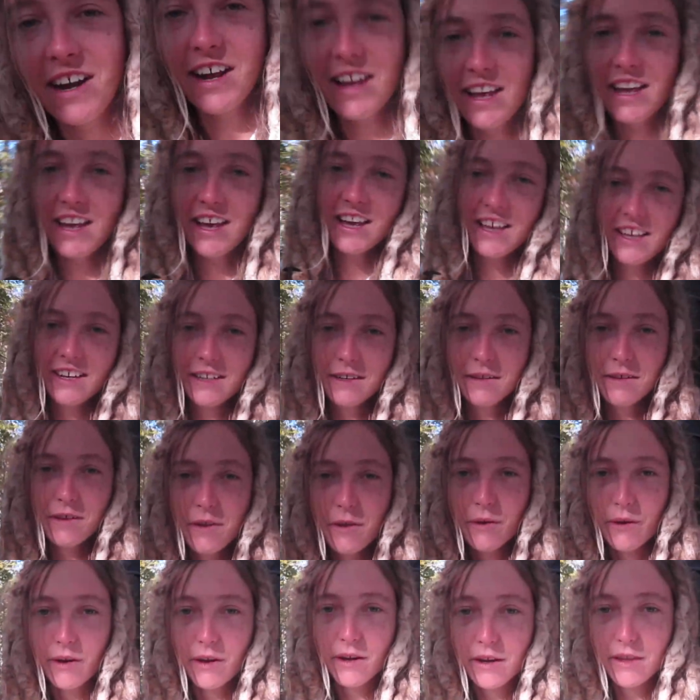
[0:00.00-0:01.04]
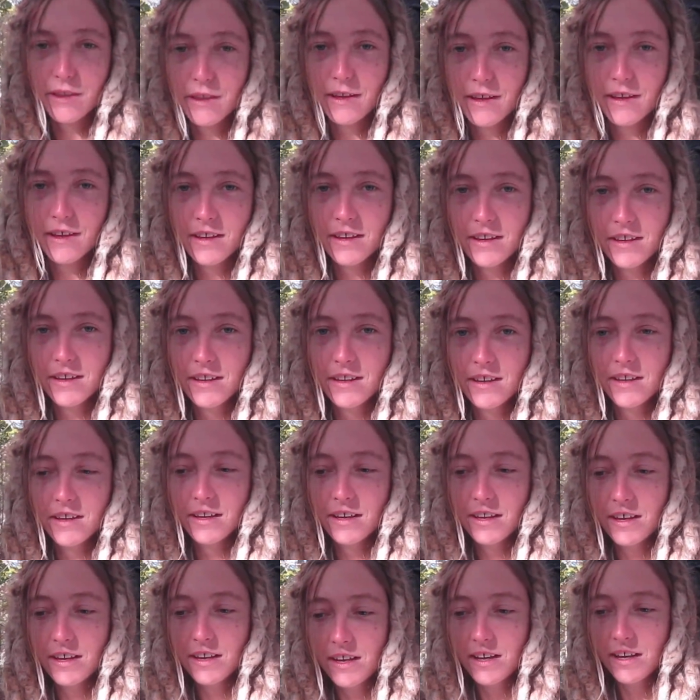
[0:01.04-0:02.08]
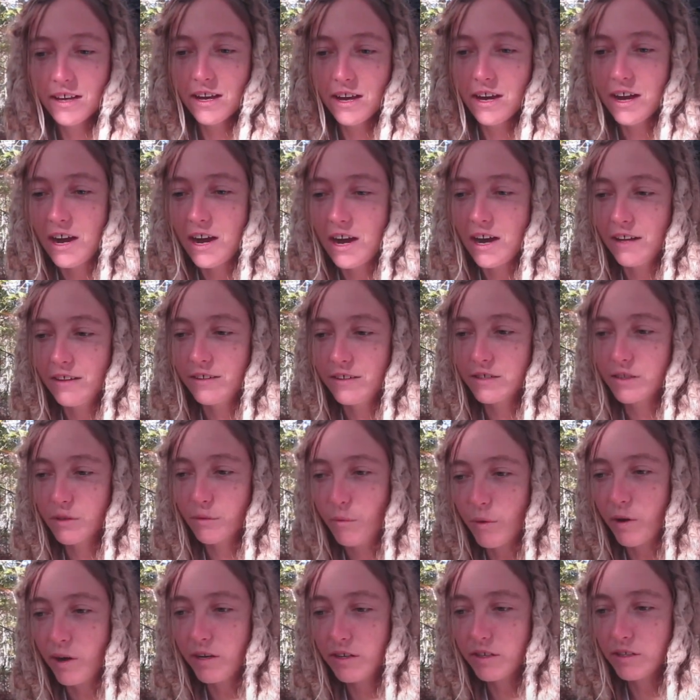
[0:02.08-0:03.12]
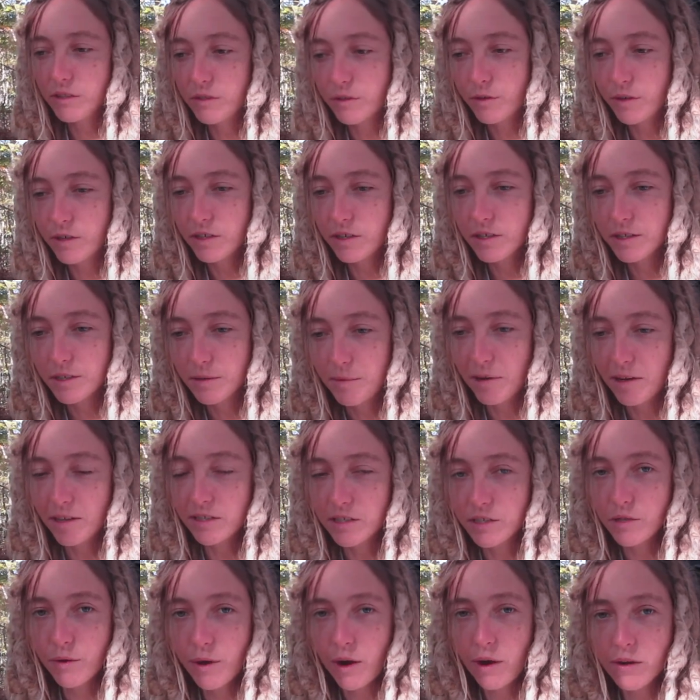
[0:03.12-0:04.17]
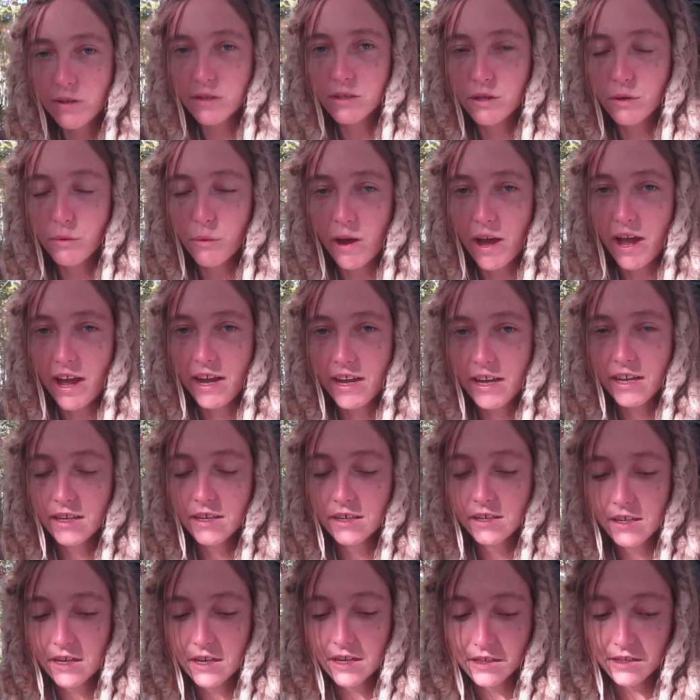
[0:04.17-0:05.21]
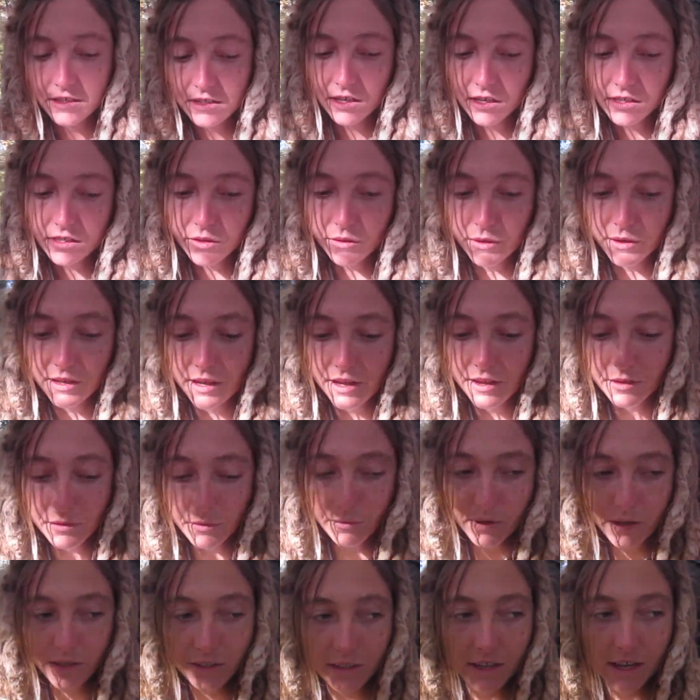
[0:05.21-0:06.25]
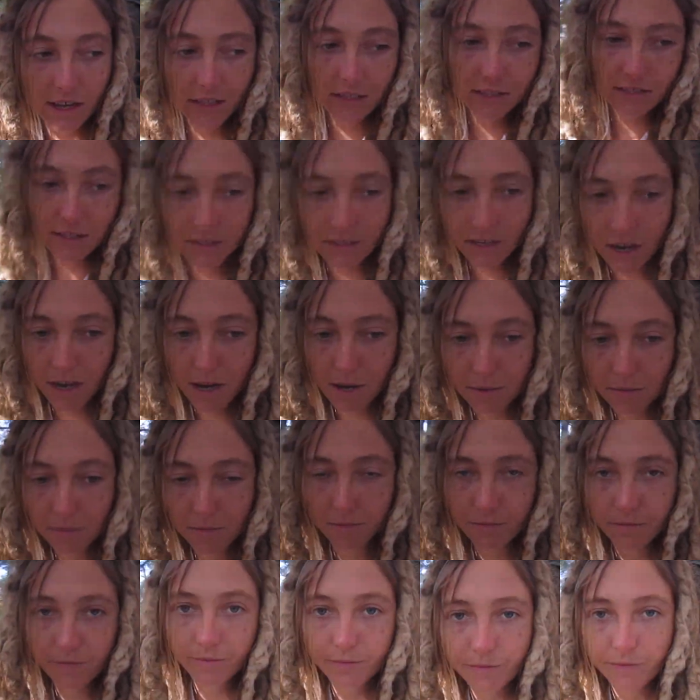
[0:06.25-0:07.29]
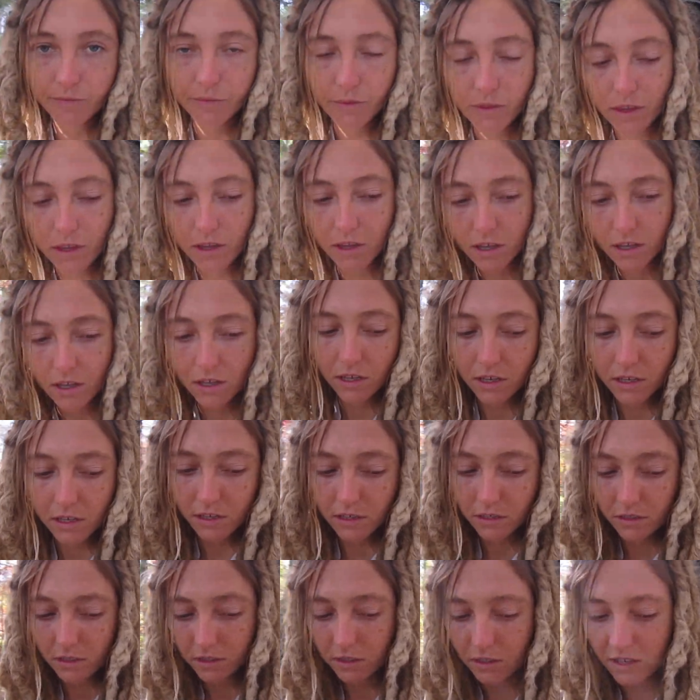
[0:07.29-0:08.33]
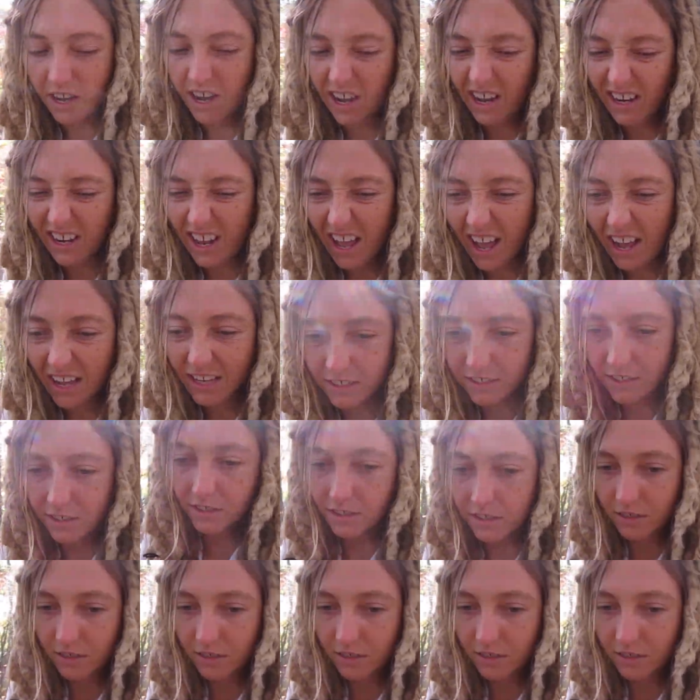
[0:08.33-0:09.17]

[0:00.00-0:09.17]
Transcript: heading north. Uh, there's a water source about two hours away. There's also another one that's um, not as